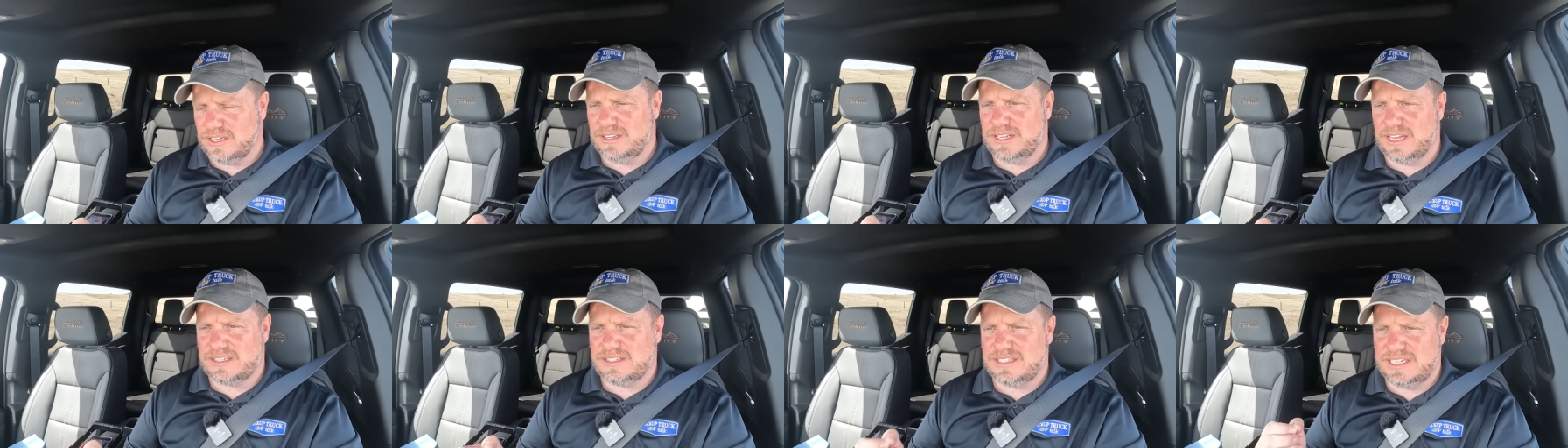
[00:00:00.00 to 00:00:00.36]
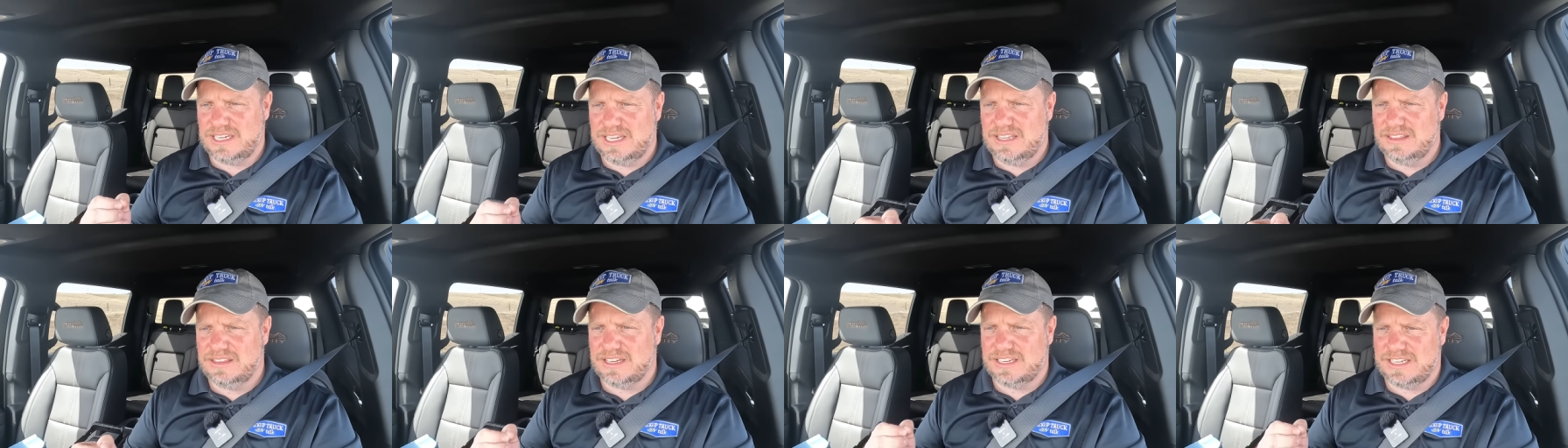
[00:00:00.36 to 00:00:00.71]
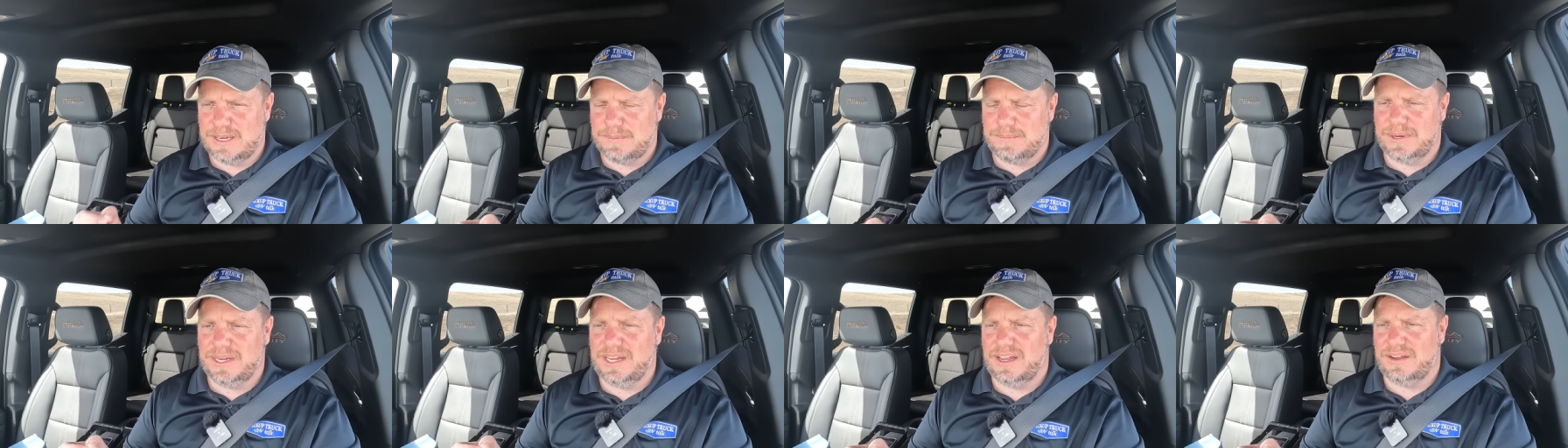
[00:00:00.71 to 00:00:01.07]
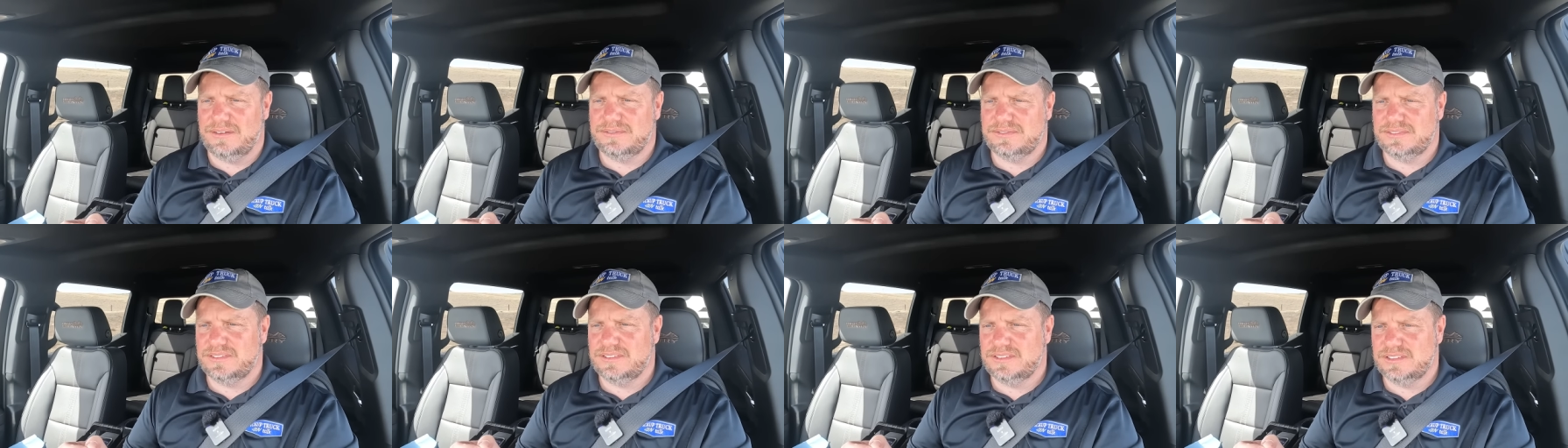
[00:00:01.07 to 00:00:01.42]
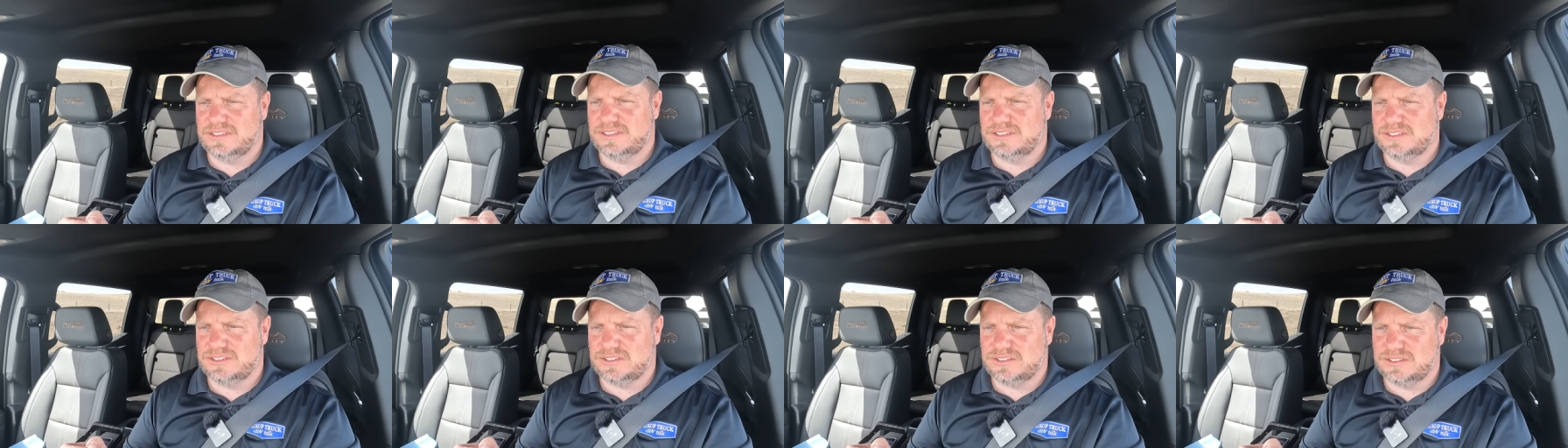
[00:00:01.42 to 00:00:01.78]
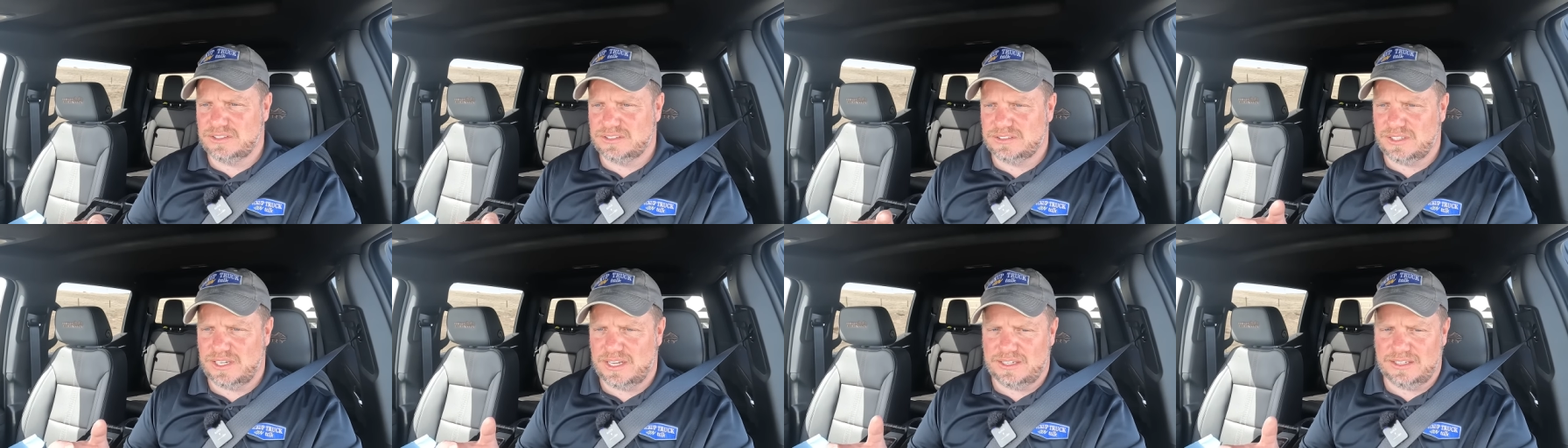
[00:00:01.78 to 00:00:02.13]
that's in the DPF
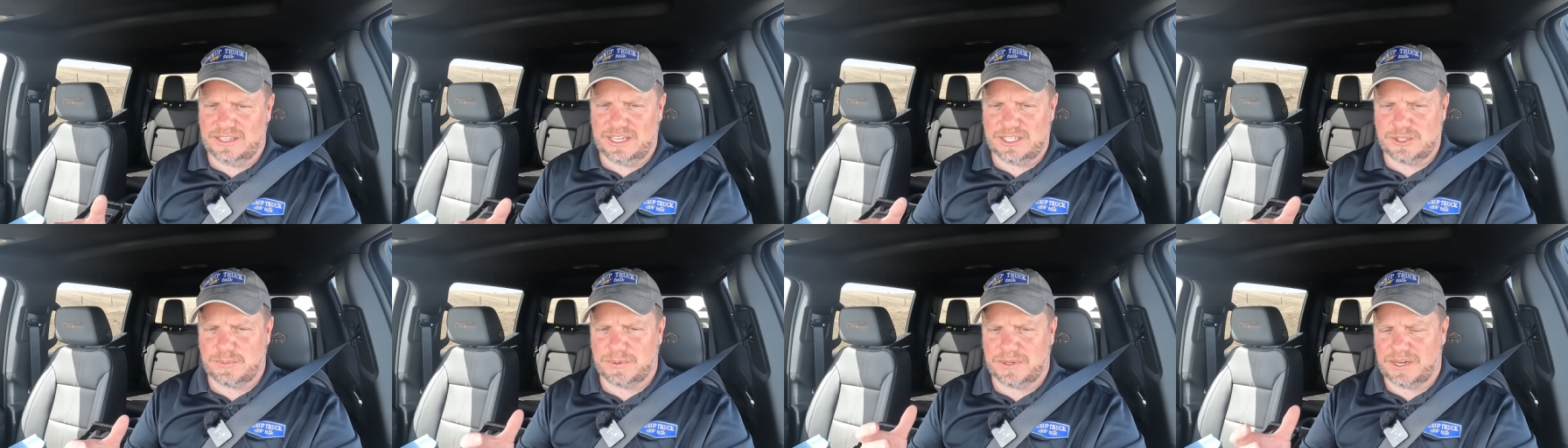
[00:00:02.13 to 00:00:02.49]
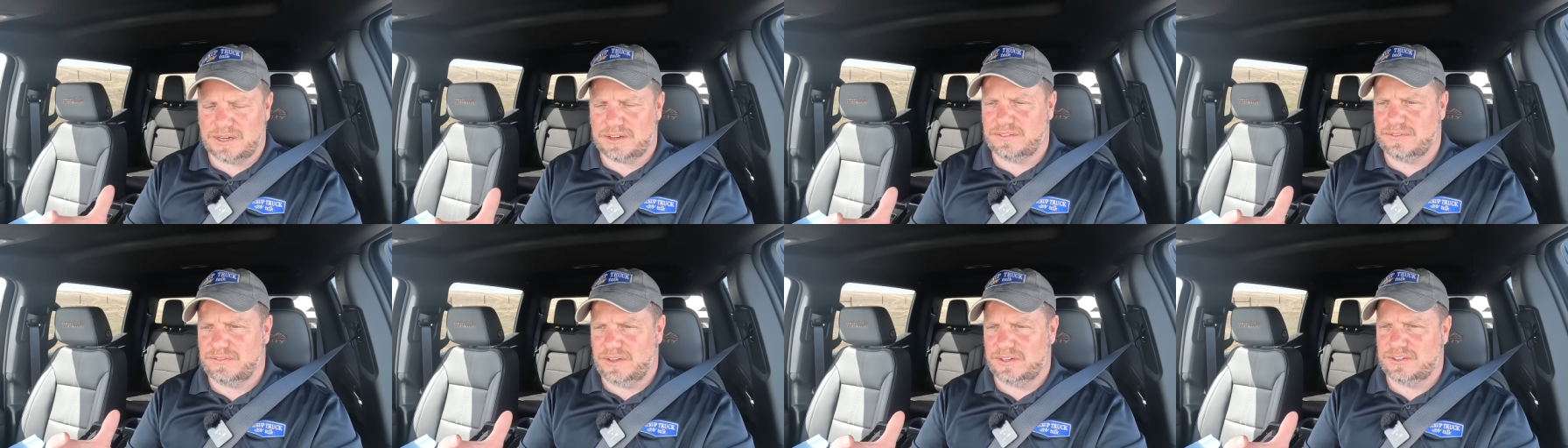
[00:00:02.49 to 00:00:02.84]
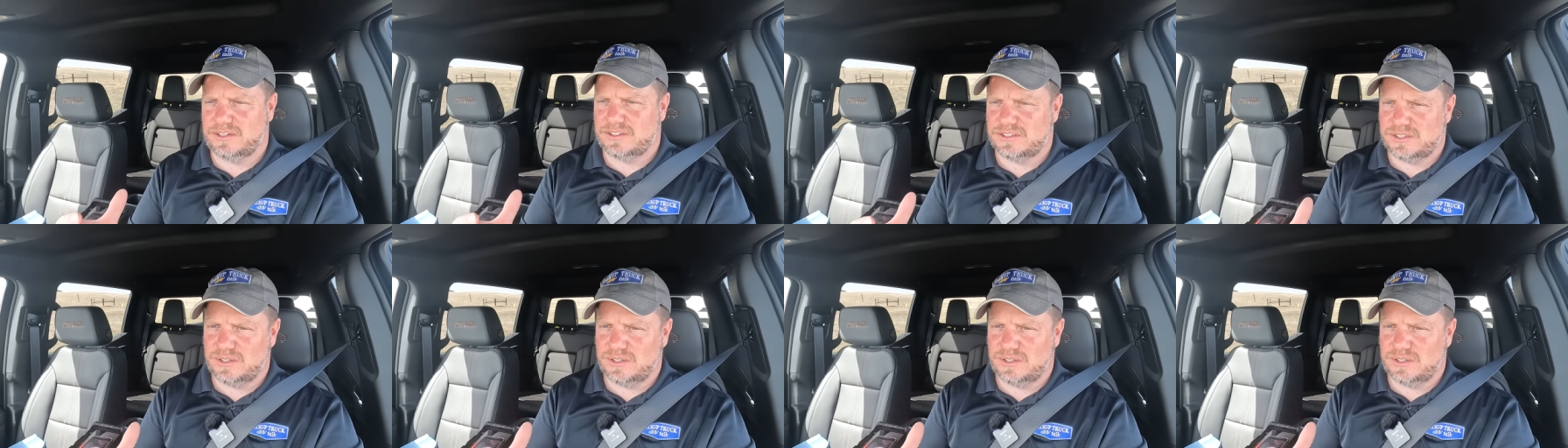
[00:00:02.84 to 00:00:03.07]
and diesel particulate filter.